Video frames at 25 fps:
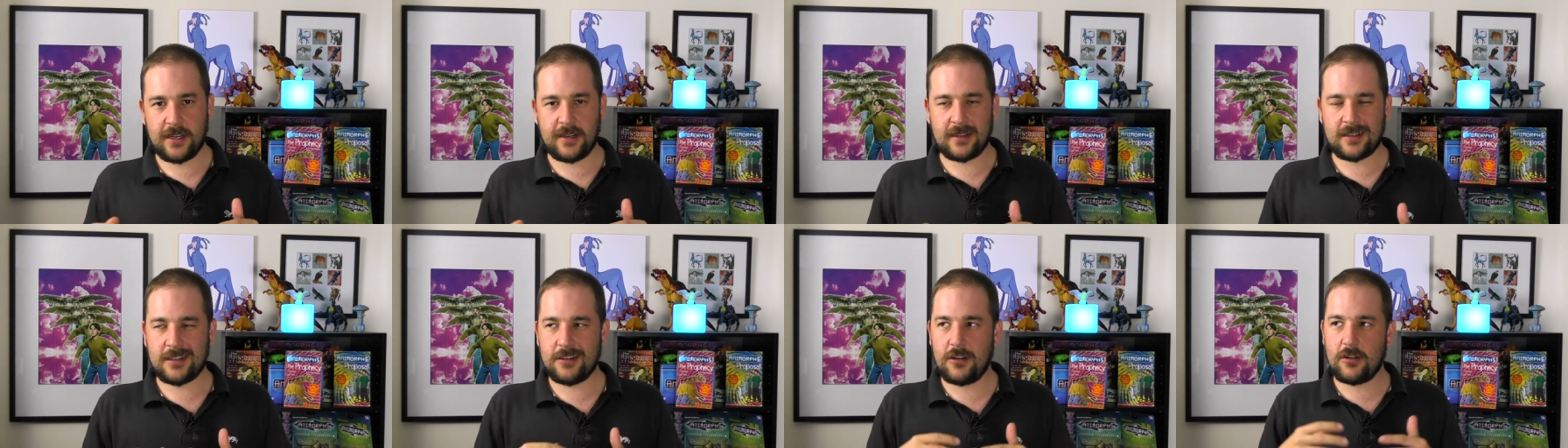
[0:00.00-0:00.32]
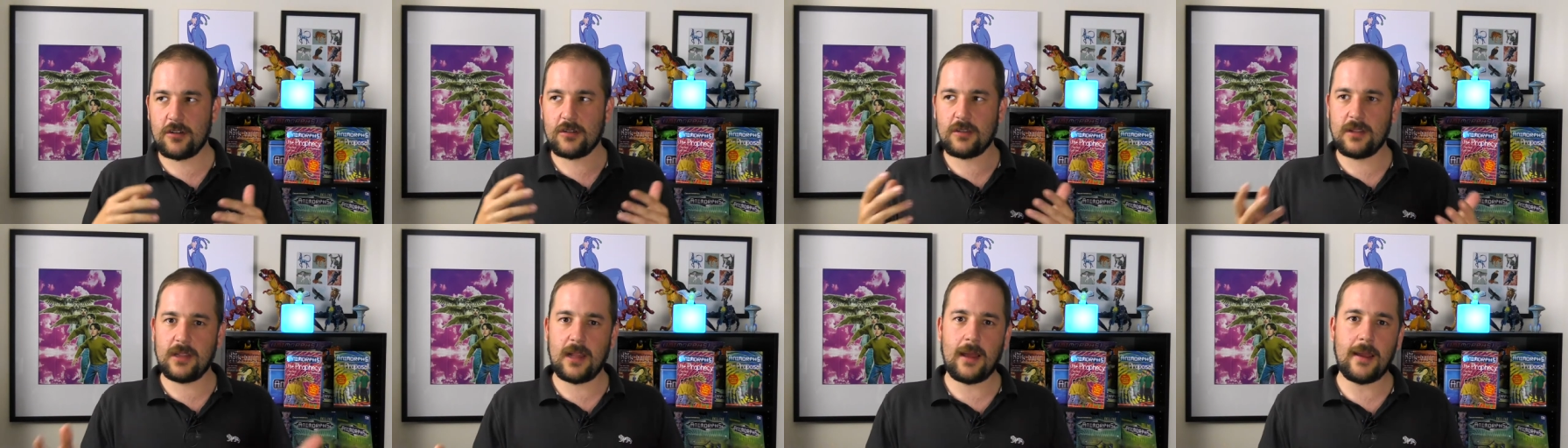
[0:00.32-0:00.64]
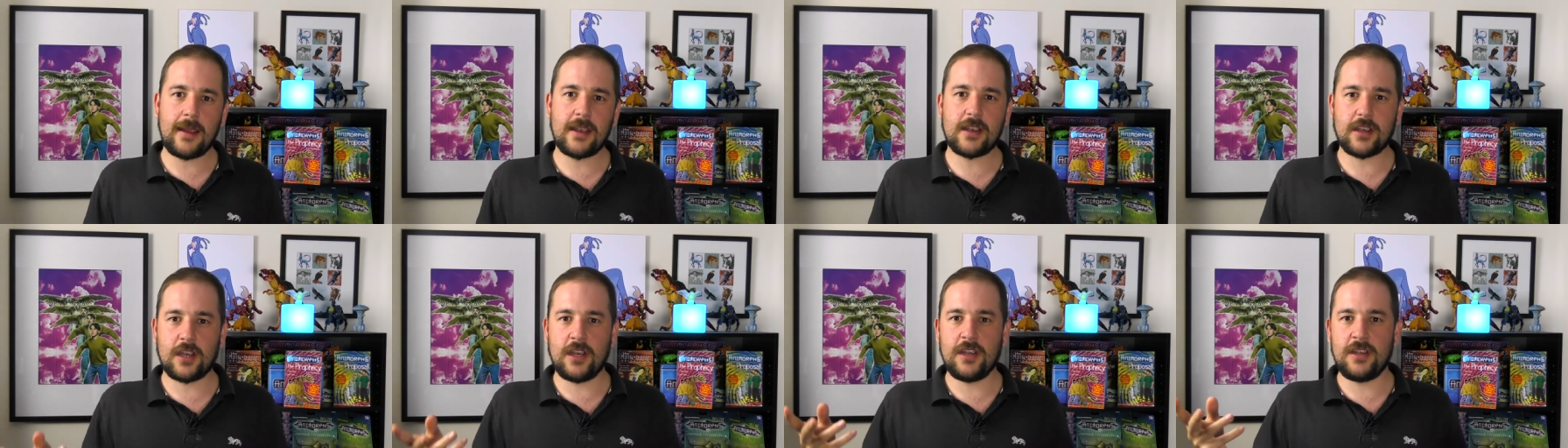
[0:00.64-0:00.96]
It's not
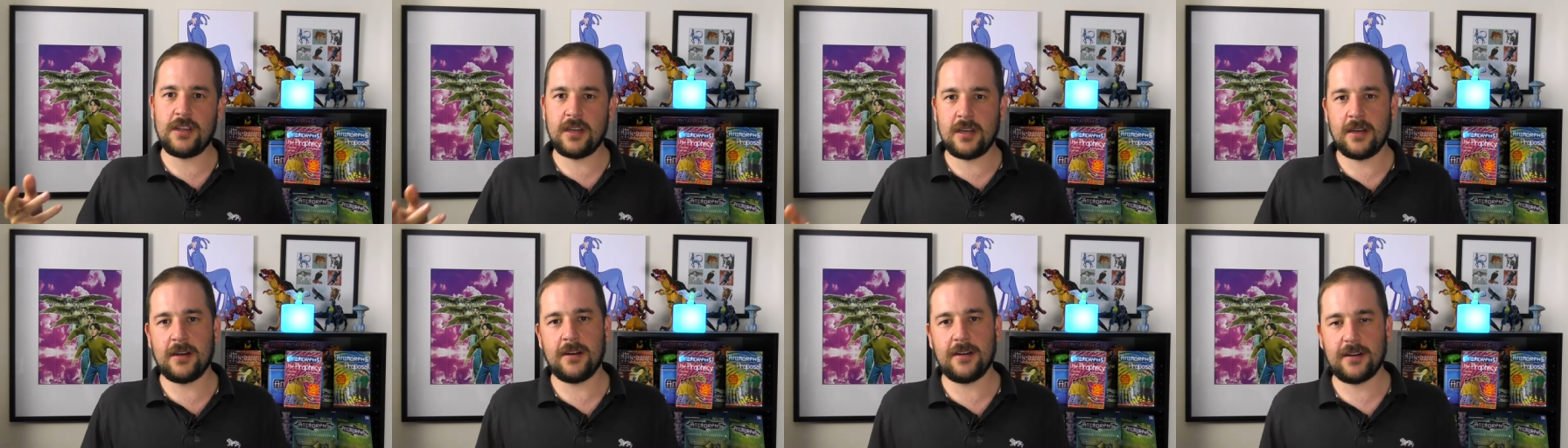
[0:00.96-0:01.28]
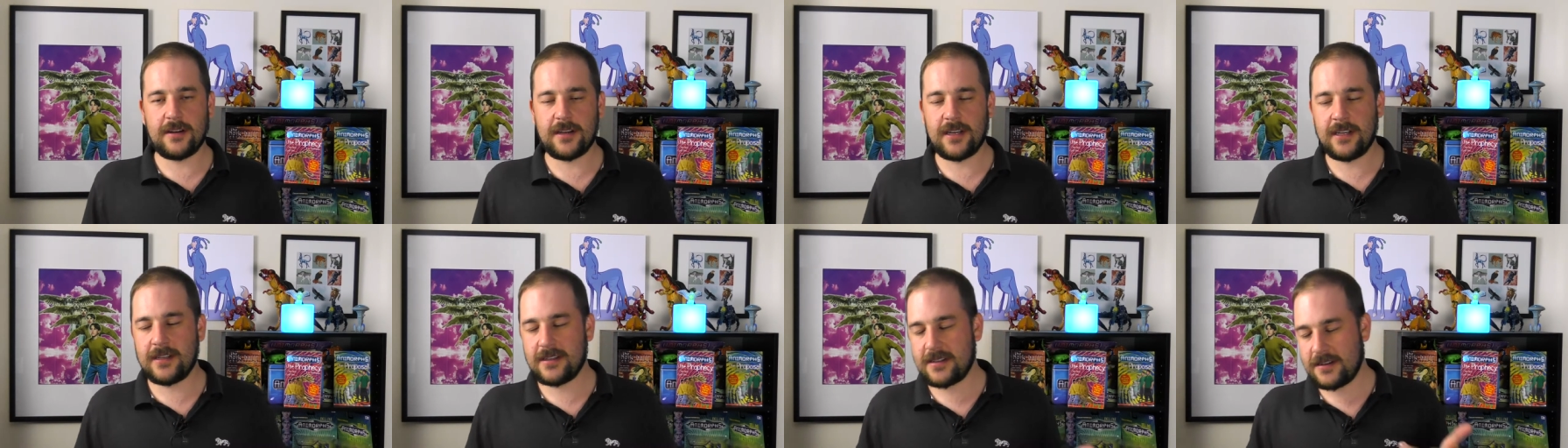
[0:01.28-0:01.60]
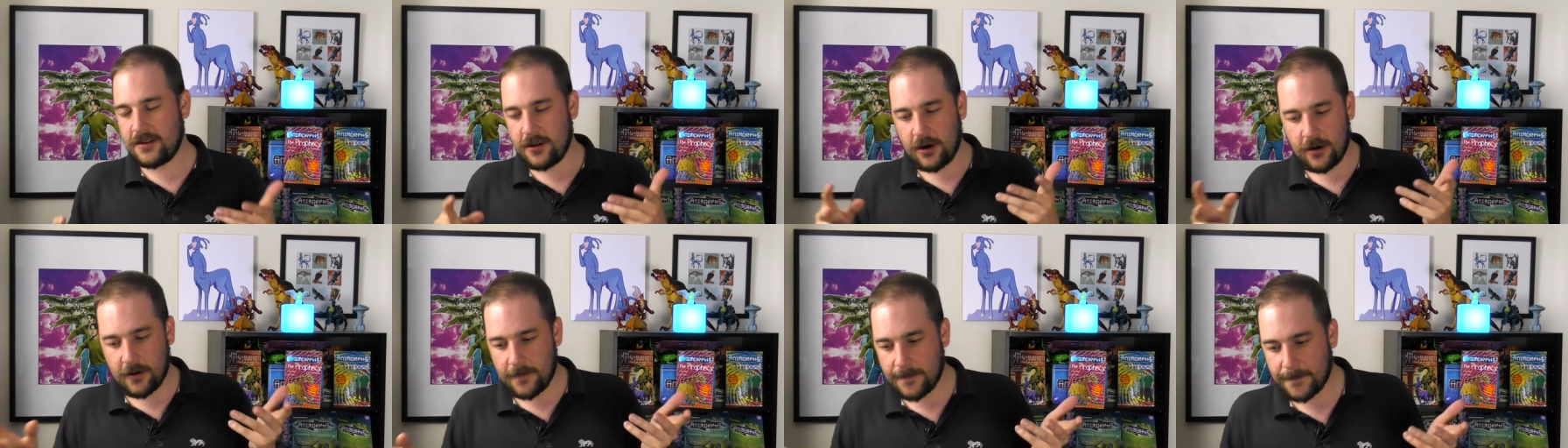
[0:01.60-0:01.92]
like a Yeerk, it's
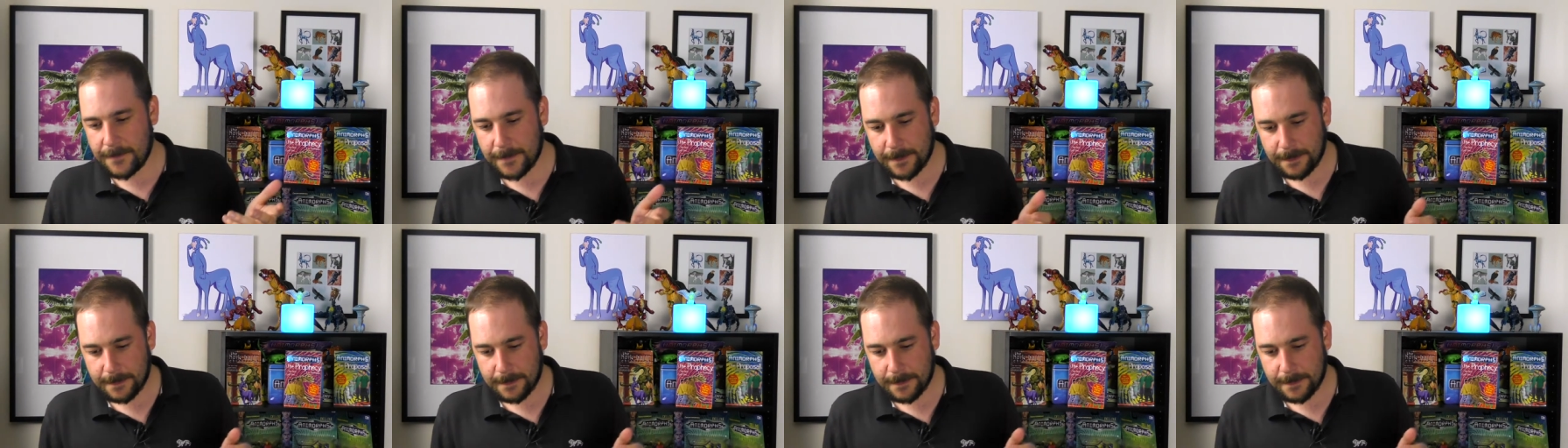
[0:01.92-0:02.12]
not.